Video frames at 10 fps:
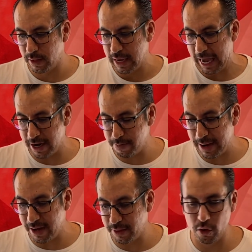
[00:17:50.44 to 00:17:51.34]
and
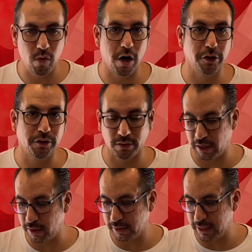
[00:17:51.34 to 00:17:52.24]
Matthew, also
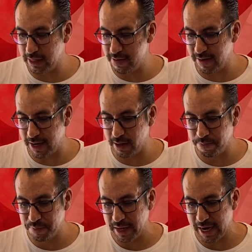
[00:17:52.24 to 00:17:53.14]
called Levi,
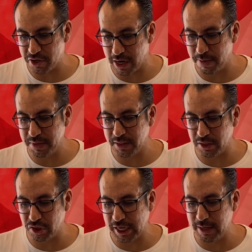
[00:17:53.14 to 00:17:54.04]
and Thomas and
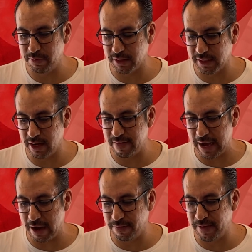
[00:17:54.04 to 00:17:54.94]
James, the son of
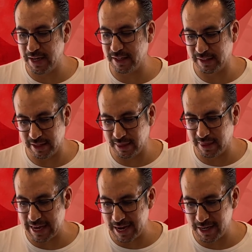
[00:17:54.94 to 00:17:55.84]
Alphaeus and
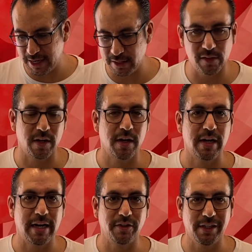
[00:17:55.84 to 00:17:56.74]
Thaddeus,
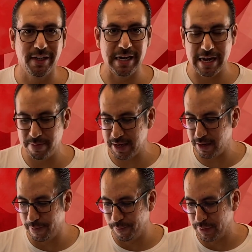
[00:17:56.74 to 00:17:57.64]
that's a good name there,
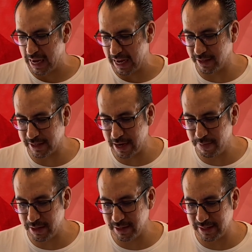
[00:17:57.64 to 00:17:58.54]
and
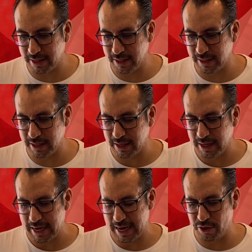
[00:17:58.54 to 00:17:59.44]
Simon the Zealot
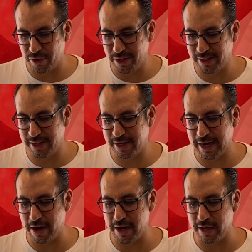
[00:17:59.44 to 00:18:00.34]
and Judas
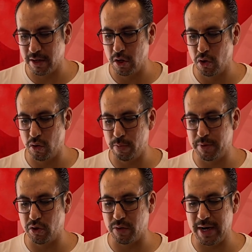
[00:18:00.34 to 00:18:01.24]
Iscariot, who
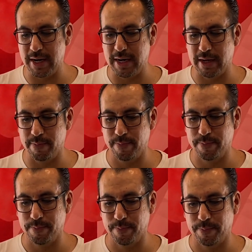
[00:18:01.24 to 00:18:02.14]
betrayed Him.
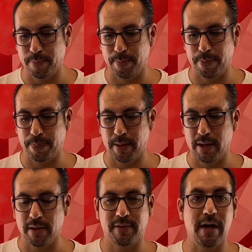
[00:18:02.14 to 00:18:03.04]

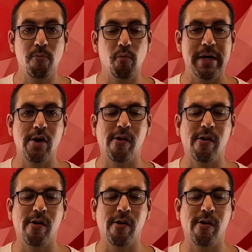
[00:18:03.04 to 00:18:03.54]
Some we know